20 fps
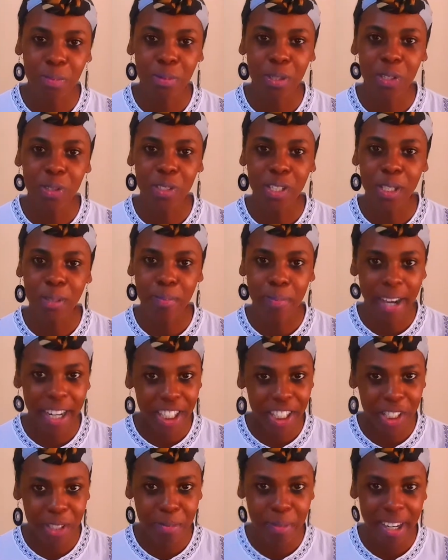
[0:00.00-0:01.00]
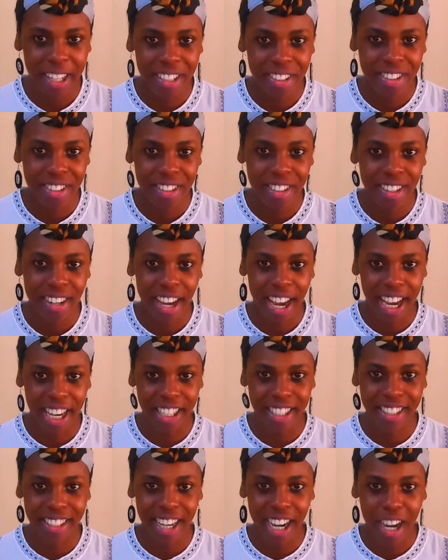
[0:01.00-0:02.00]
between punishment
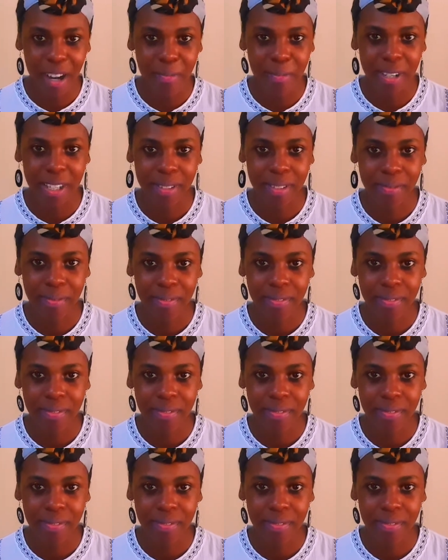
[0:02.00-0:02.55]
and karma.